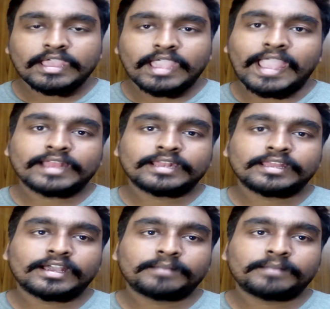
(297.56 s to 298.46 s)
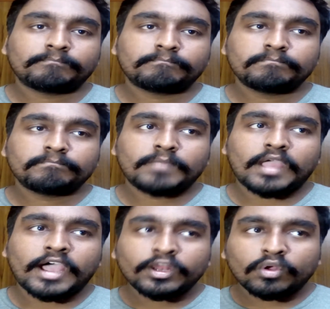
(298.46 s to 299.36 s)
And
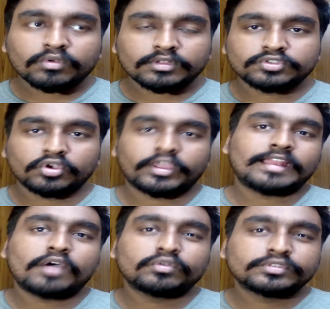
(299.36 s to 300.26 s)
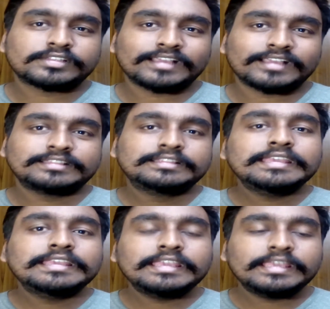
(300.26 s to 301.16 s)
okay, now it's like
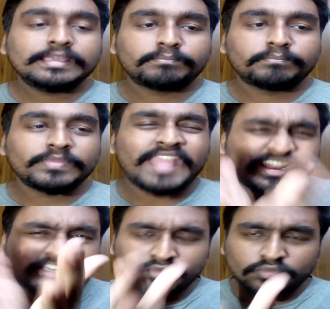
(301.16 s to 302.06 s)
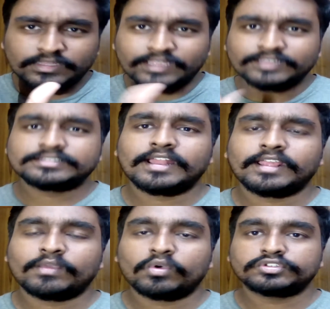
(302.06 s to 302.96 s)
the negative things
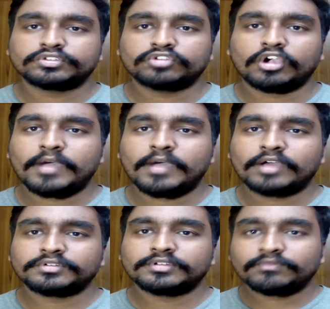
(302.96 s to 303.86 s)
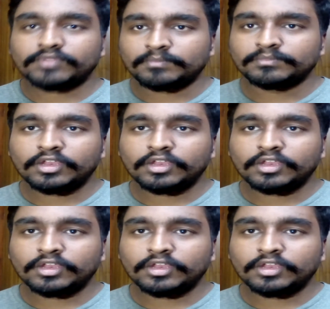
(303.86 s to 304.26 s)
that I wanted to talk about from